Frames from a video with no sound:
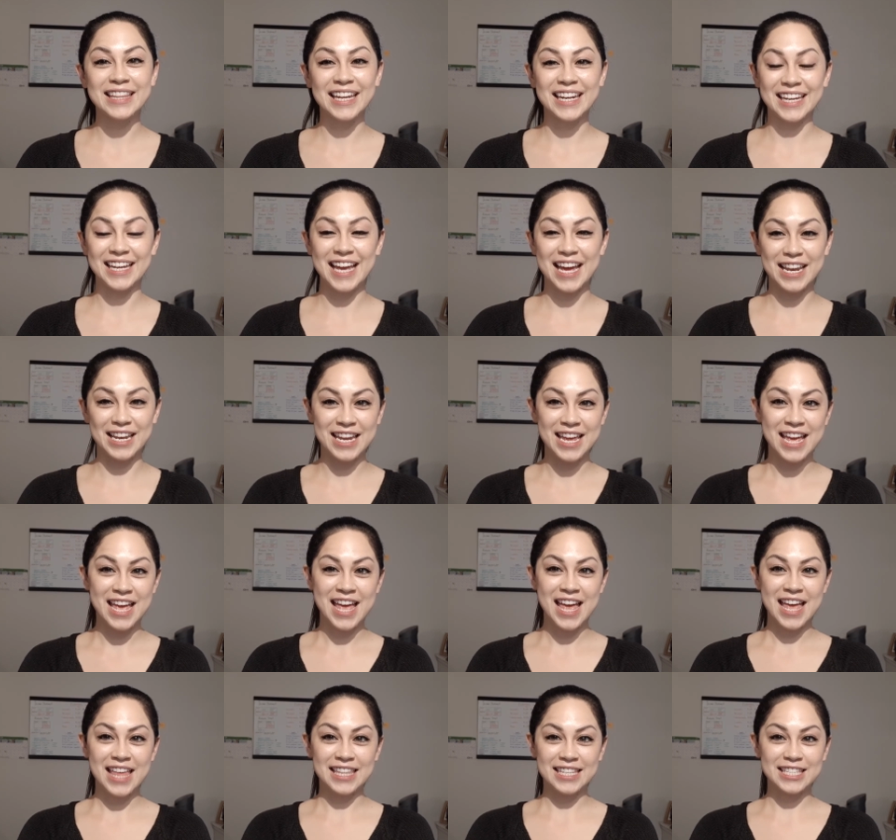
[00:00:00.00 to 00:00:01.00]
And again,
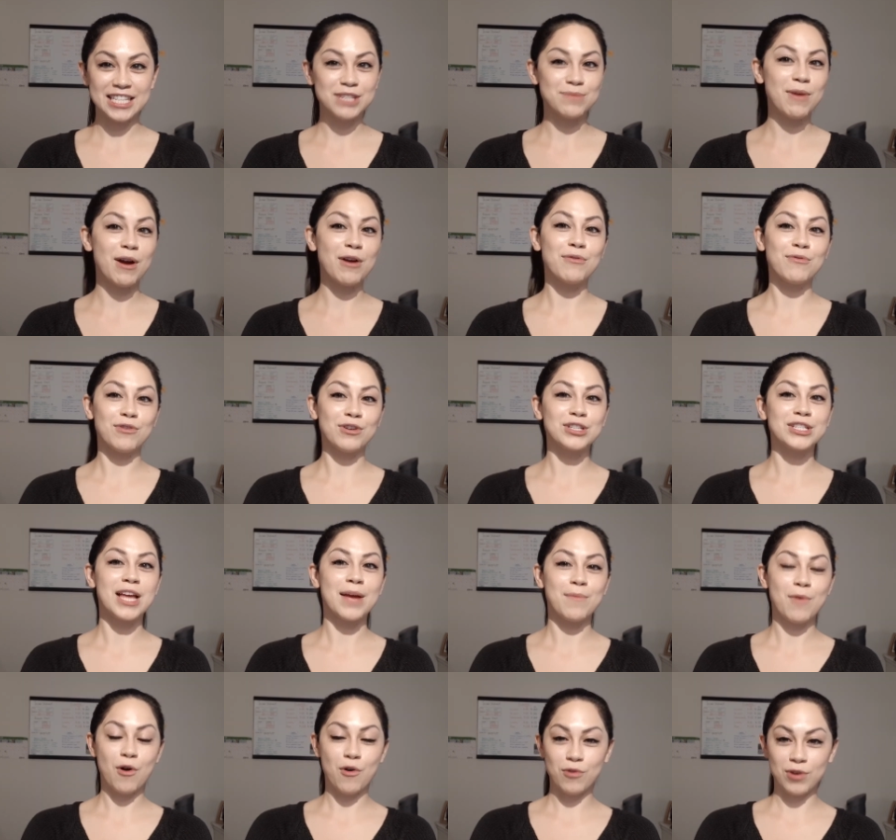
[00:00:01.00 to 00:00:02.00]
this is my first
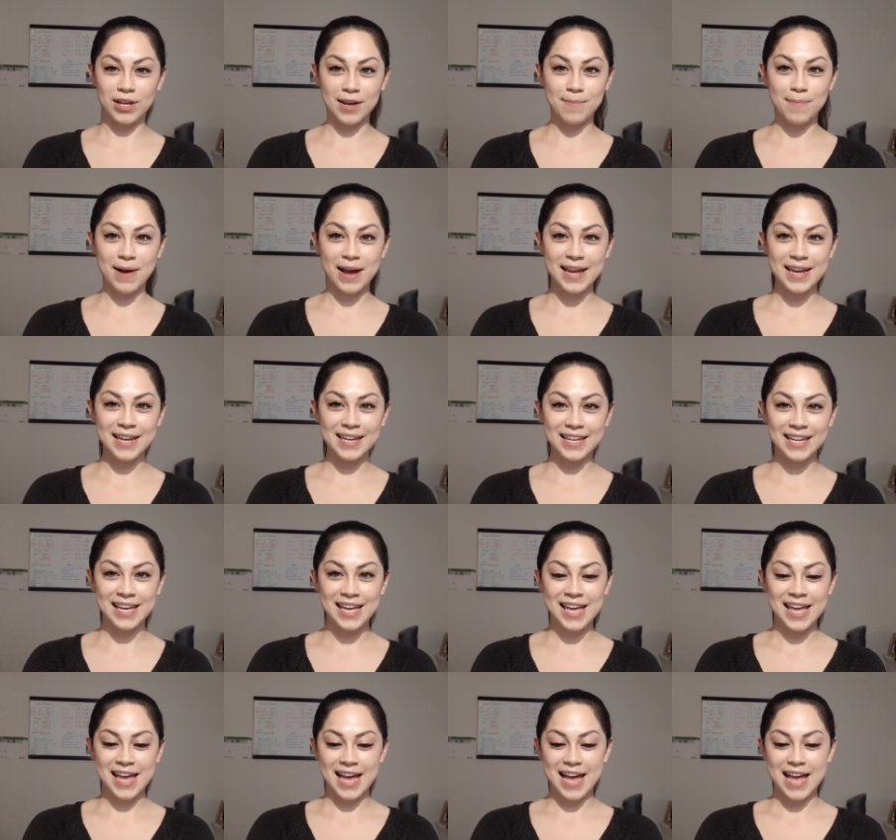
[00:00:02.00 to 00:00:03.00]
time owning a bike,
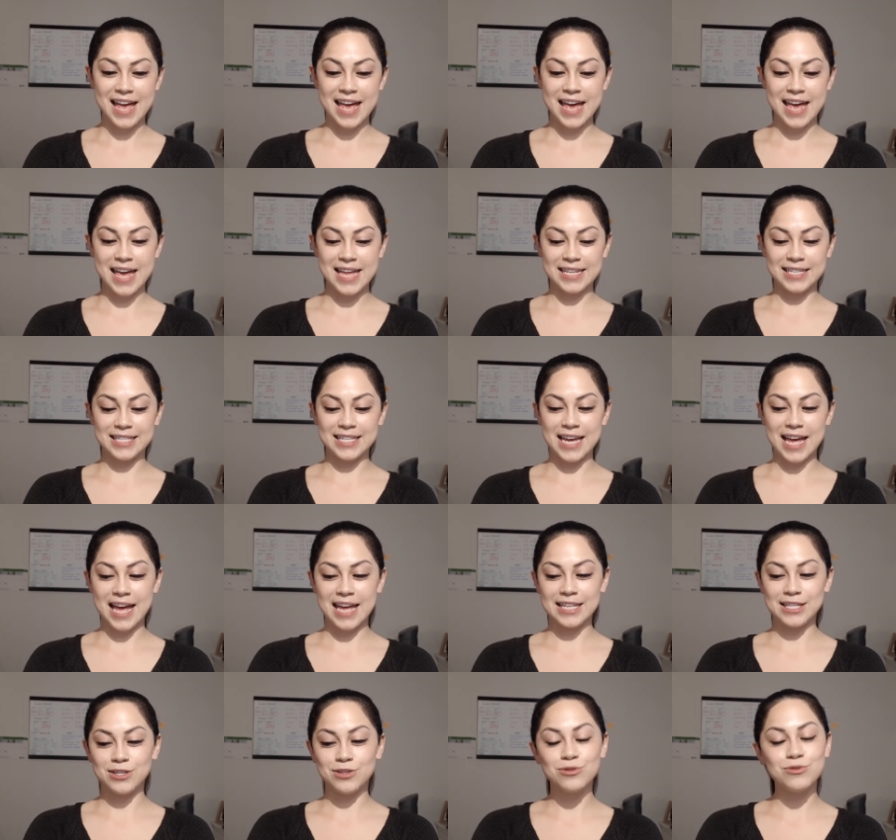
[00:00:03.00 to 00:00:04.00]
and
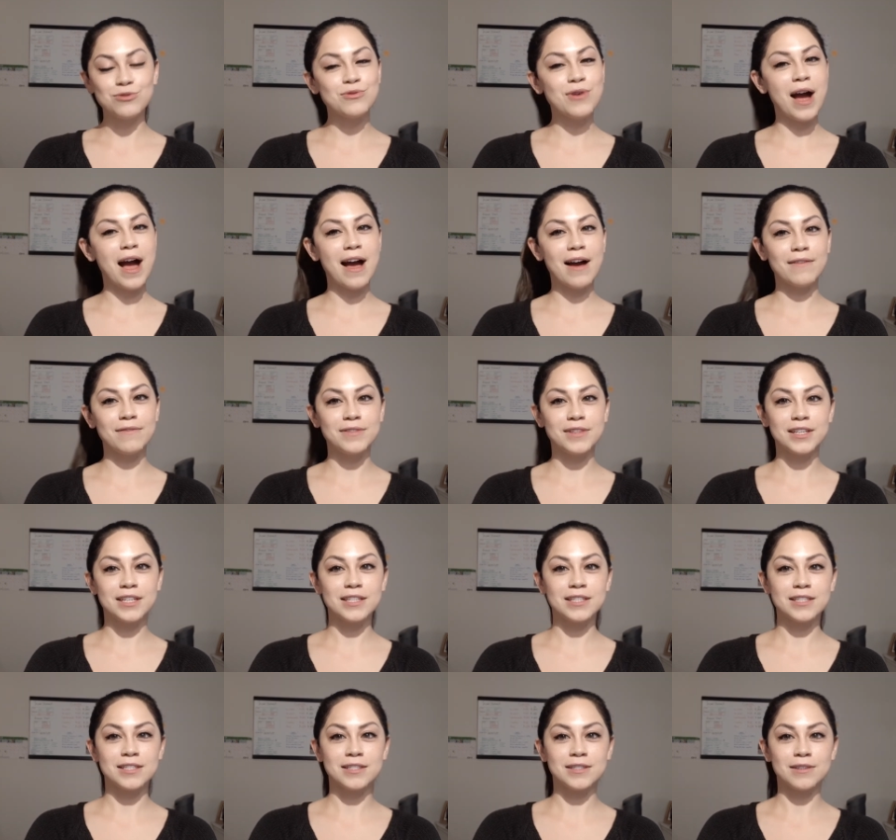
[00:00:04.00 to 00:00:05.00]
I do have
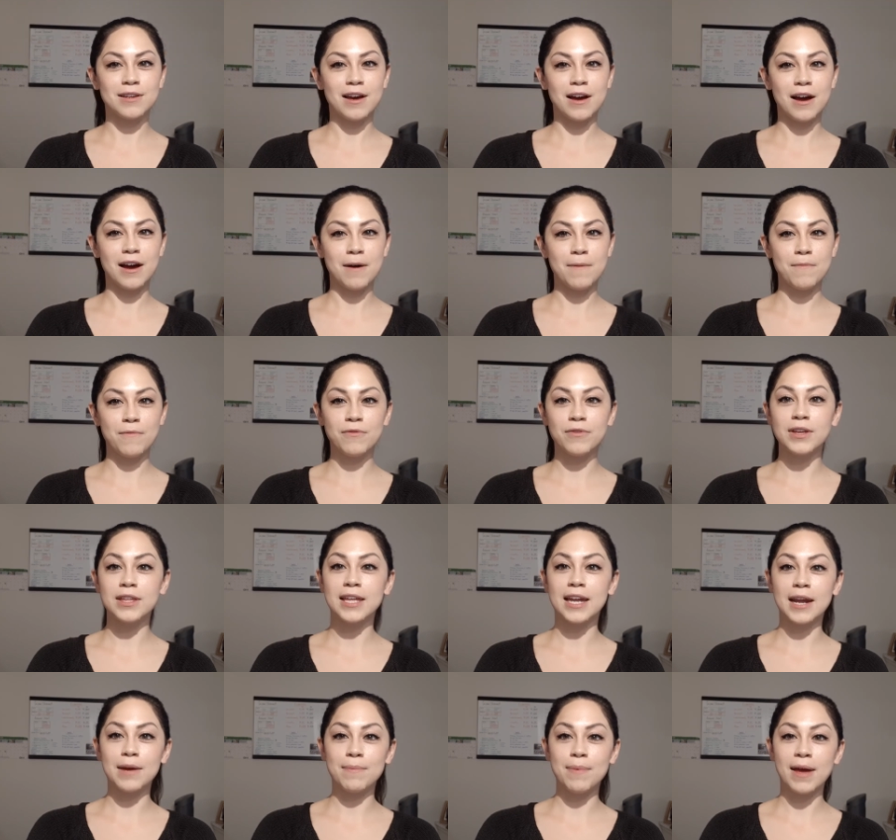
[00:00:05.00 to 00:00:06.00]
this um, fee
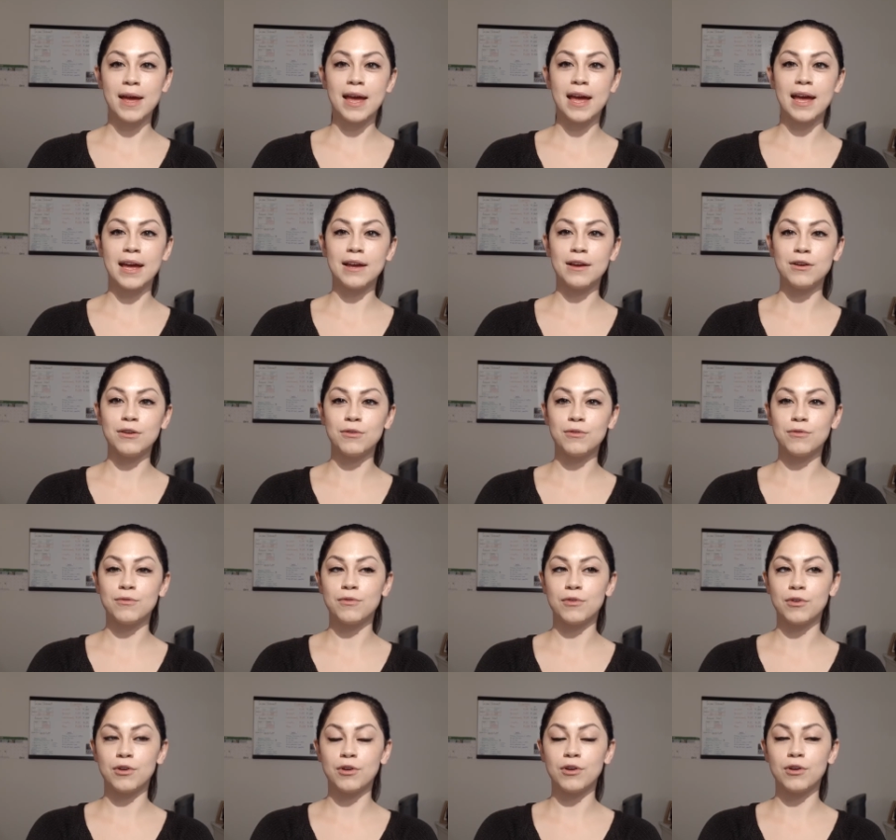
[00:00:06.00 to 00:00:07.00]
that I pay
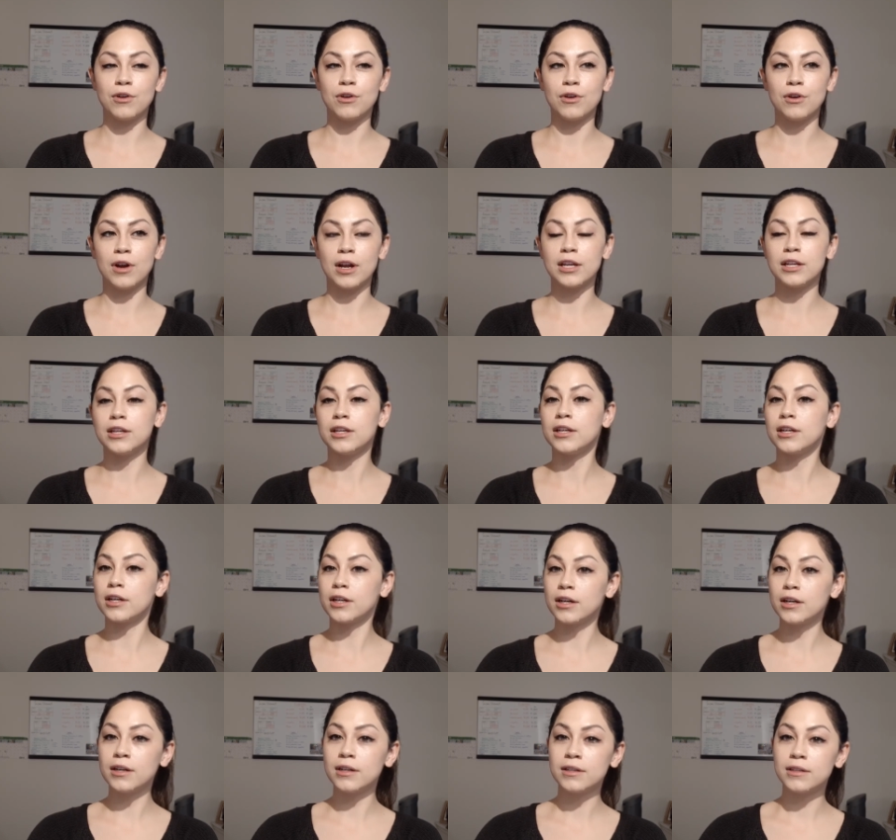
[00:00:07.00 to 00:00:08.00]
for a
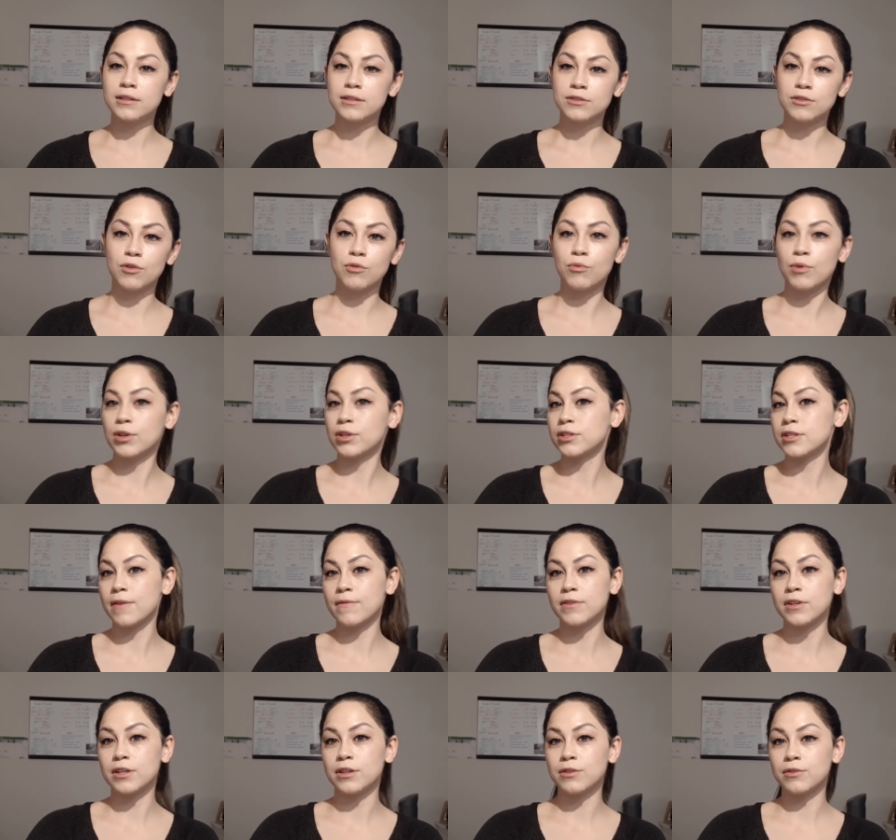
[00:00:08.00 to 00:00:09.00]
year, so one hundred
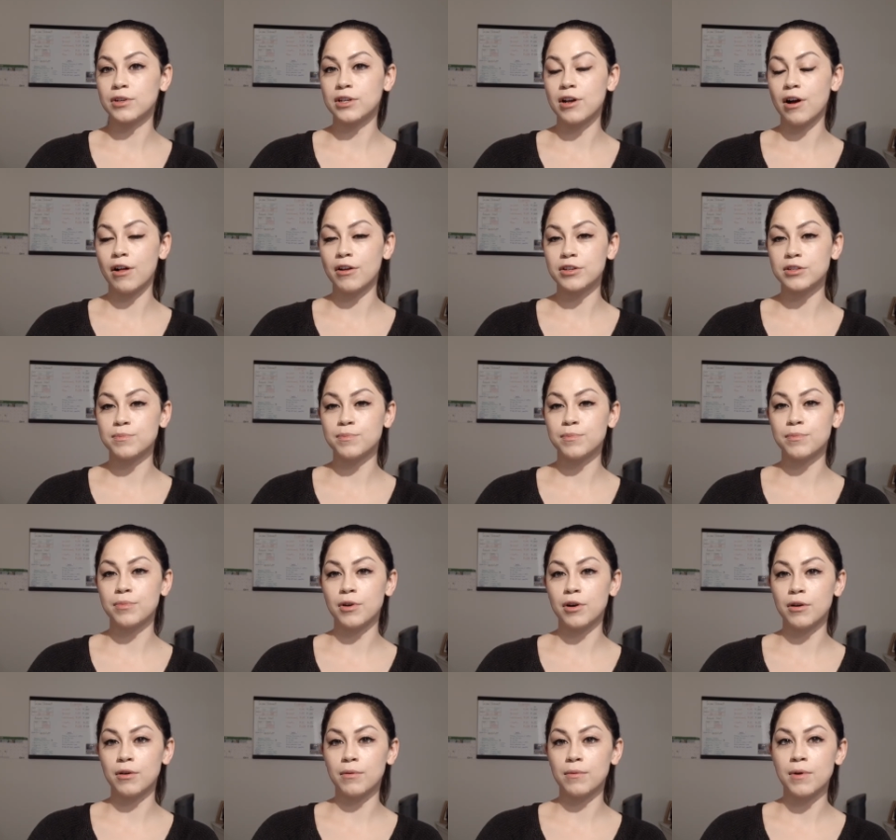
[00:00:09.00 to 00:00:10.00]
seventy-three dollars
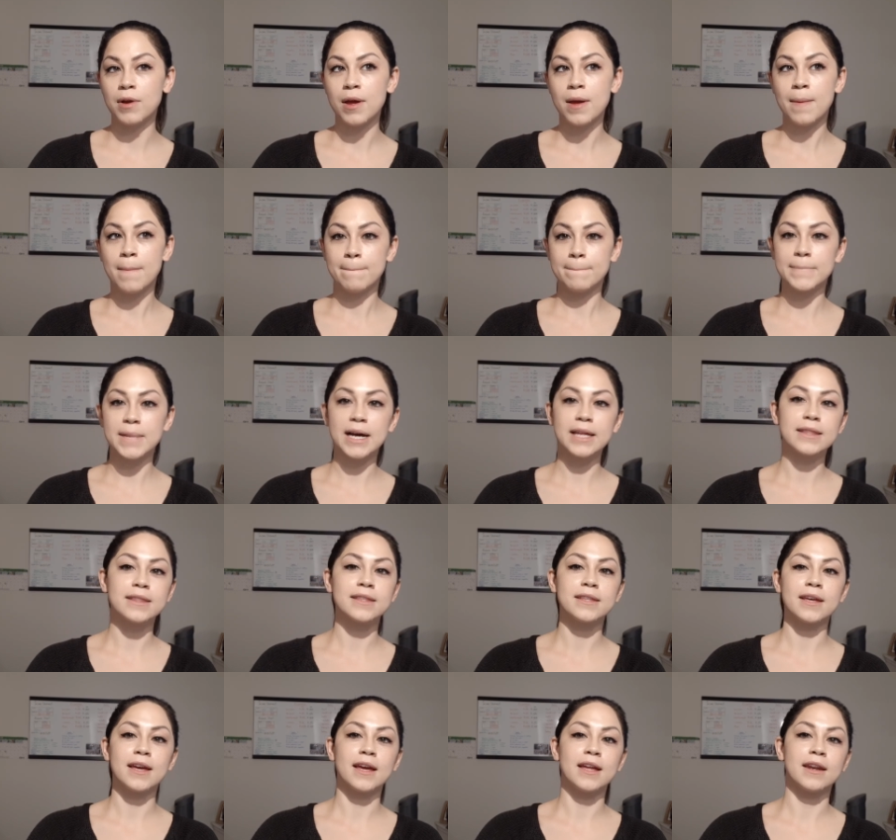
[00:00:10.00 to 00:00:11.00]
per month,
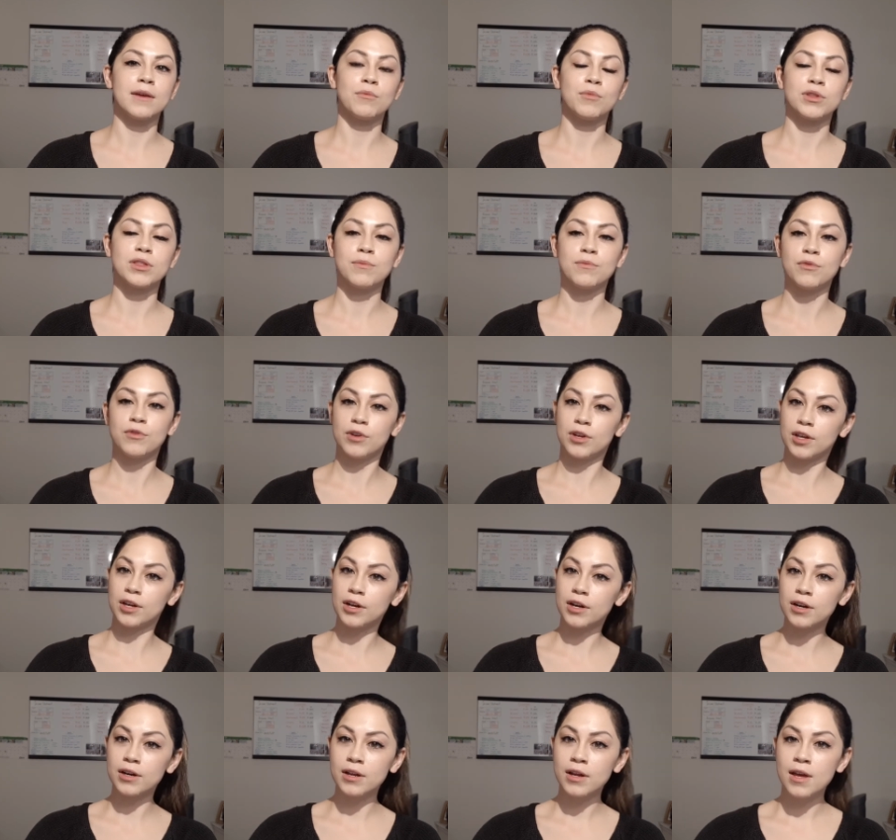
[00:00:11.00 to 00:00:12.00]
and I'm with them for a
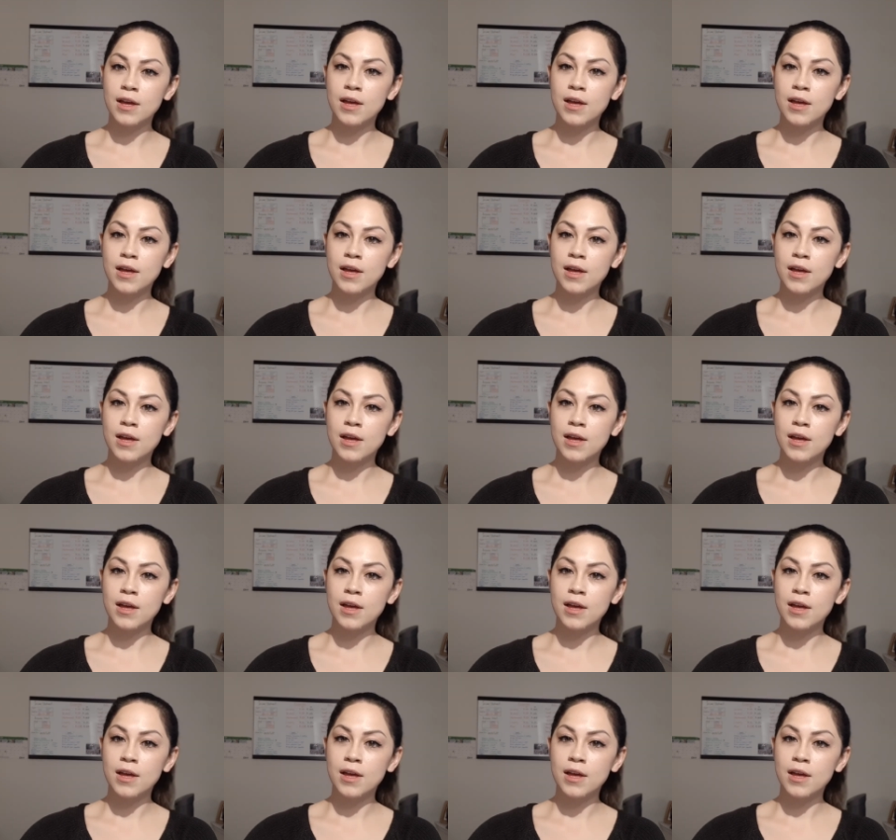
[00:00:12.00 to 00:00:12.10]
year.